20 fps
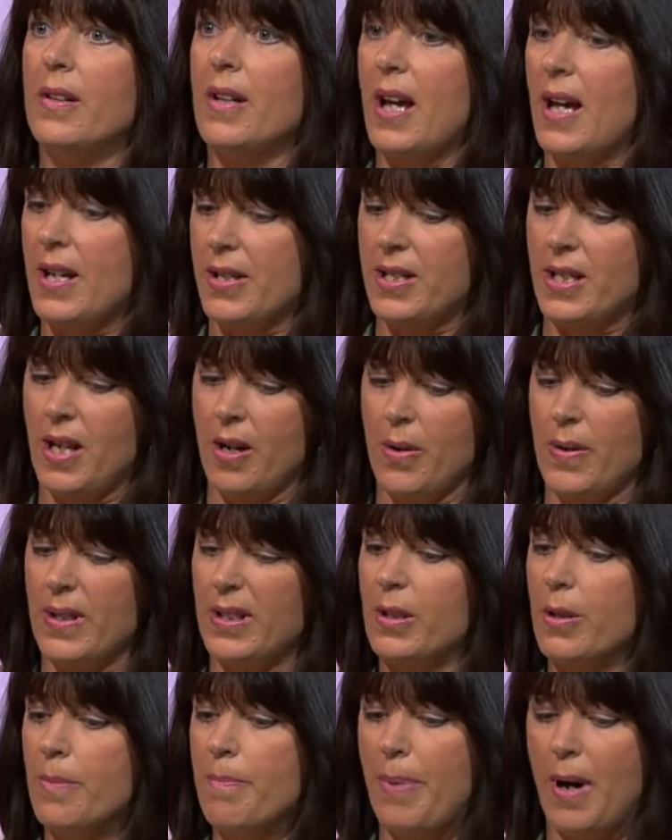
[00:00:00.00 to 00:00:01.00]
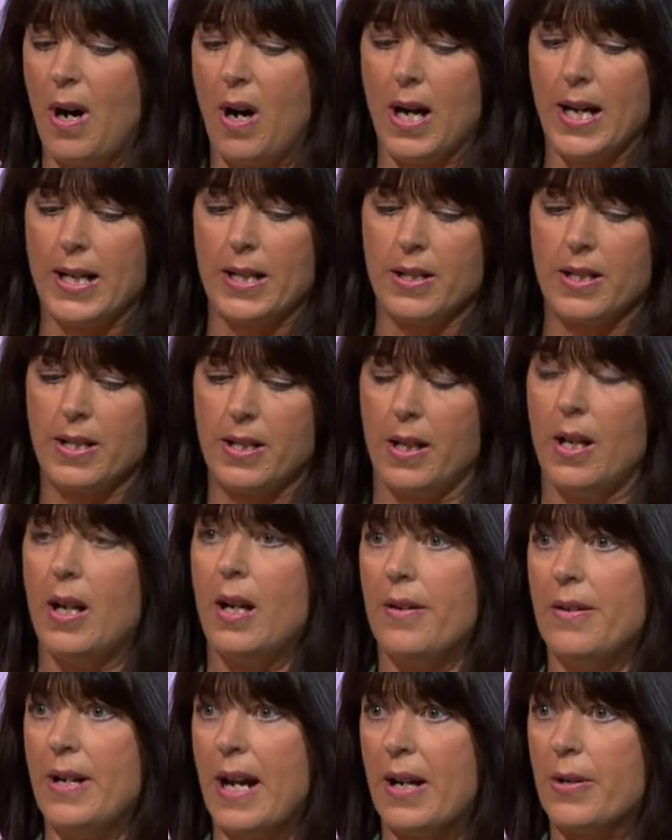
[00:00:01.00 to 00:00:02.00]
Uh, so it combines
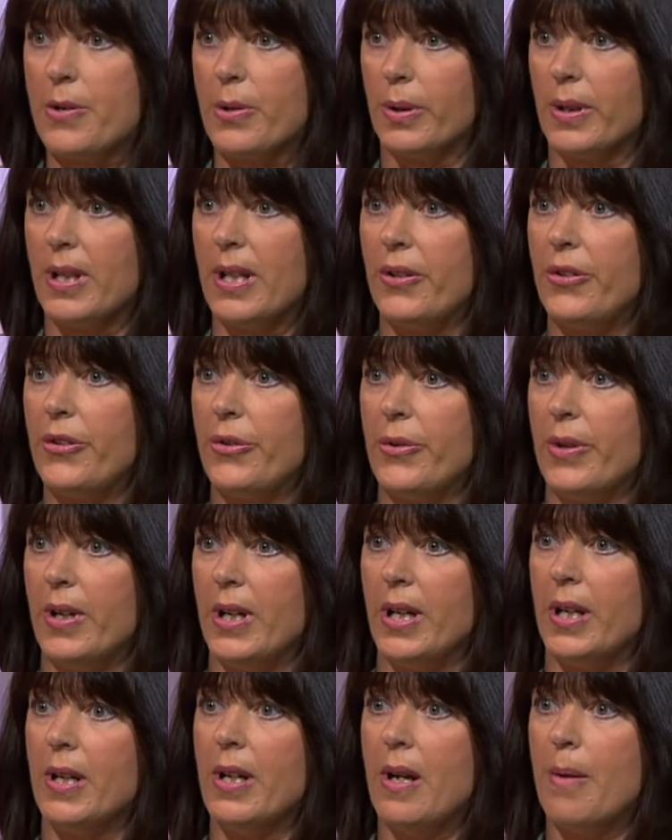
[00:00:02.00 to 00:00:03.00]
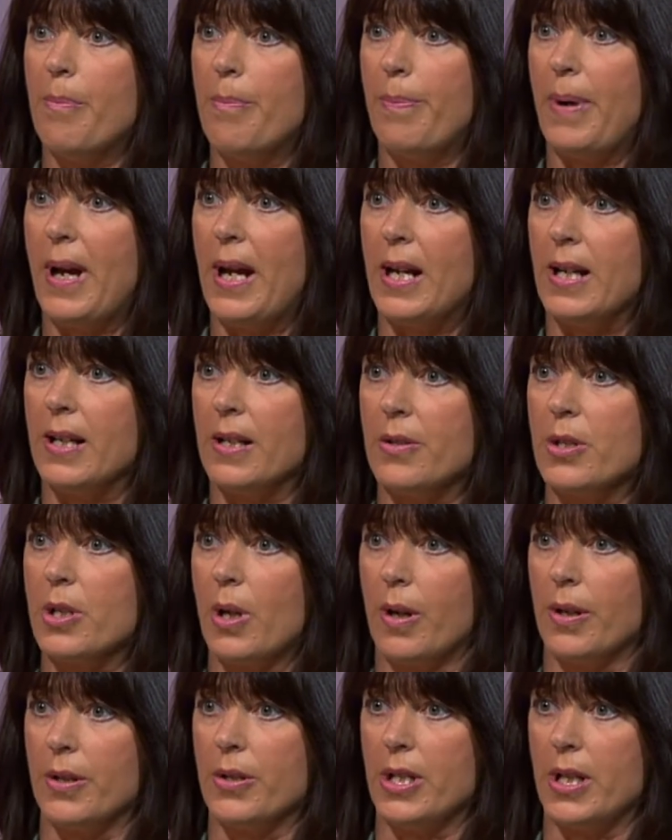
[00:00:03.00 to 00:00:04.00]
natural history,
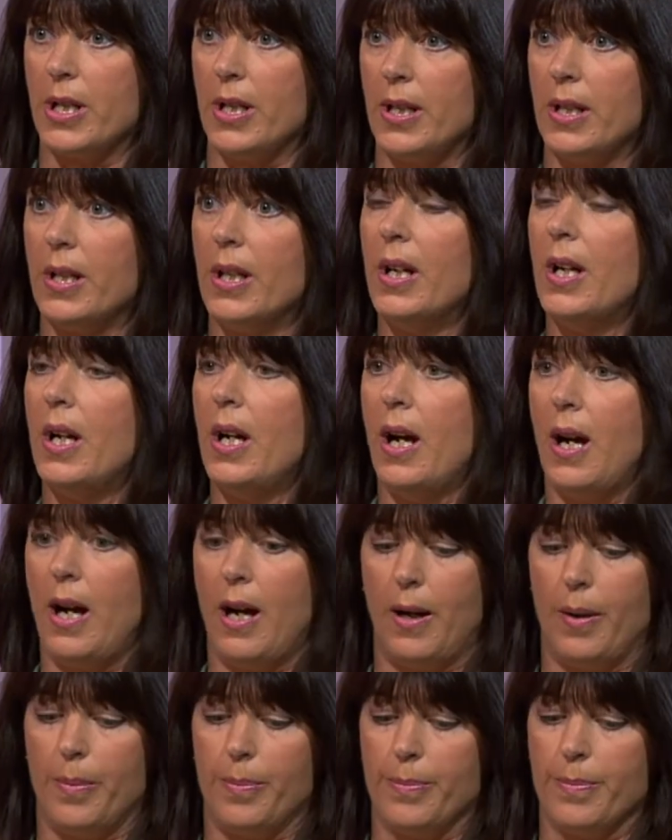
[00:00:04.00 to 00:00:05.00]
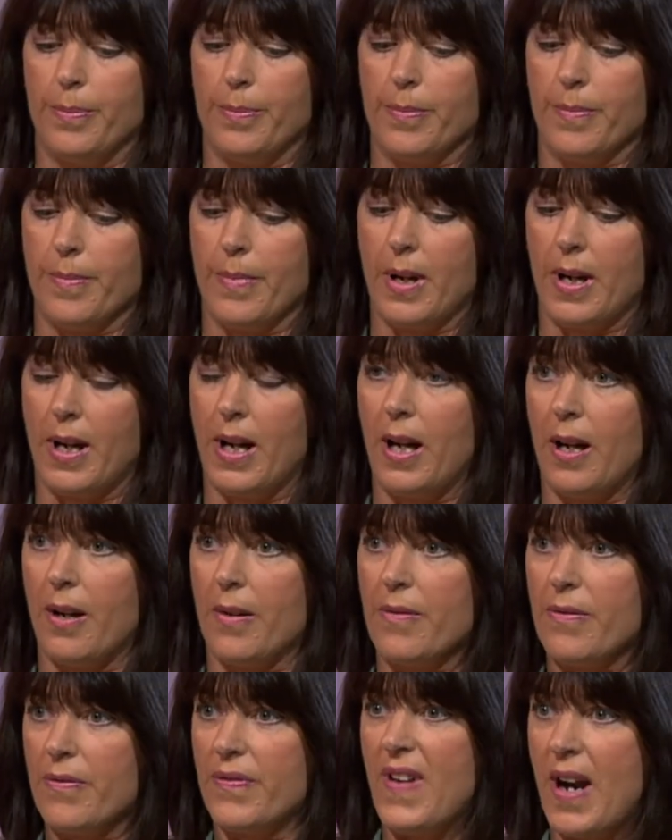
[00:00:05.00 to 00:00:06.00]
paleontology, um, Uh,
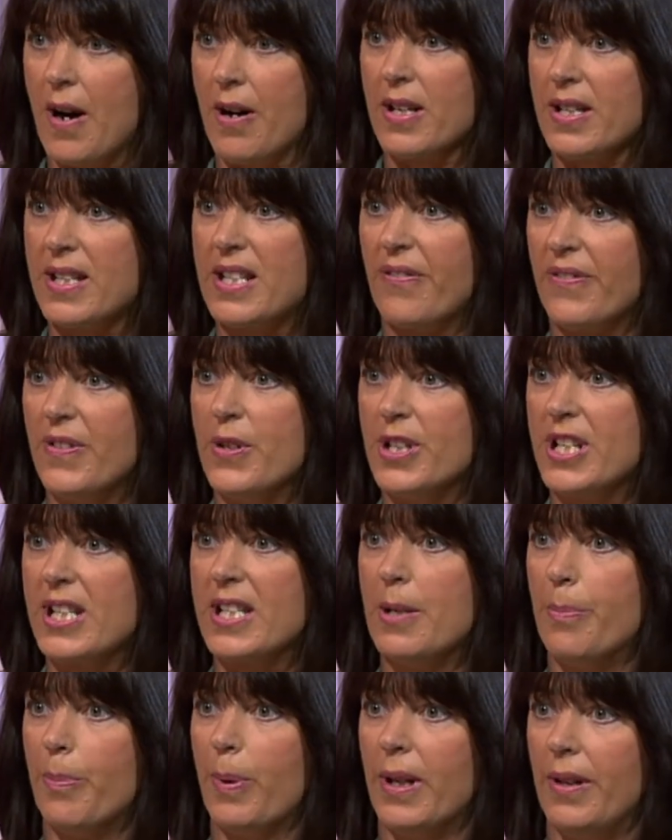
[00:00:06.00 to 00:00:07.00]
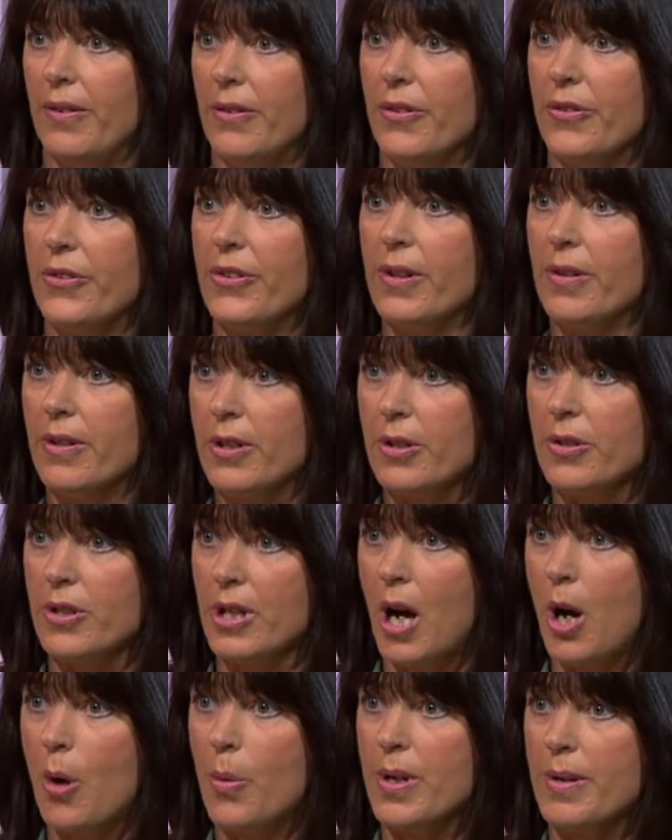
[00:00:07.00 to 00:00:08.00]
various different disciplines that
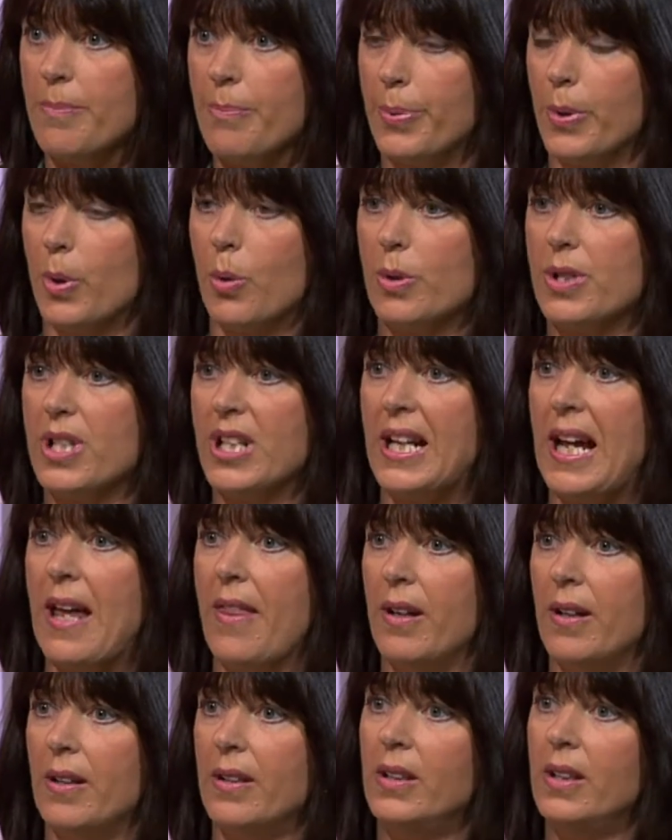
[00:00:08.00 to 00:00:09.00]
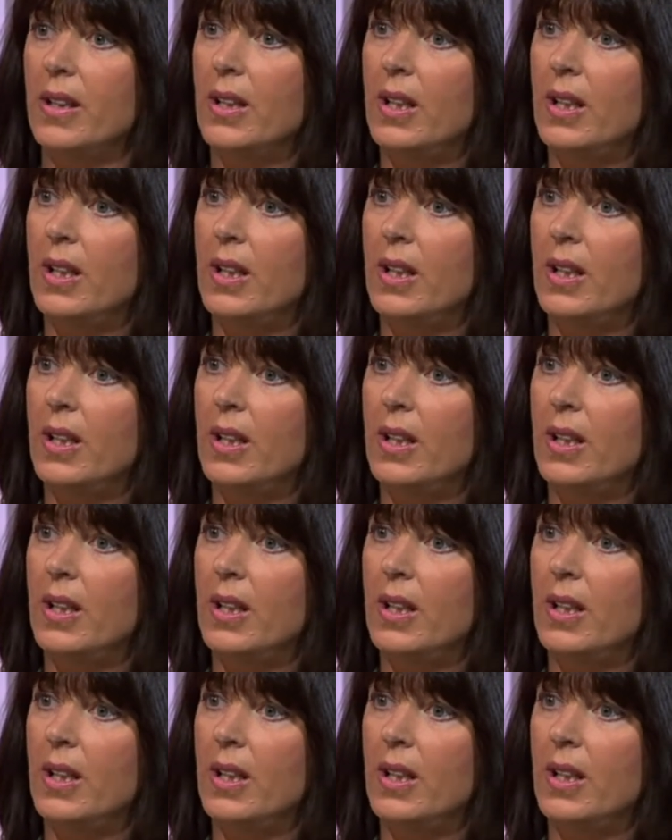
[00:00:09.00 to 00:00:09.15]
Darwin brought together.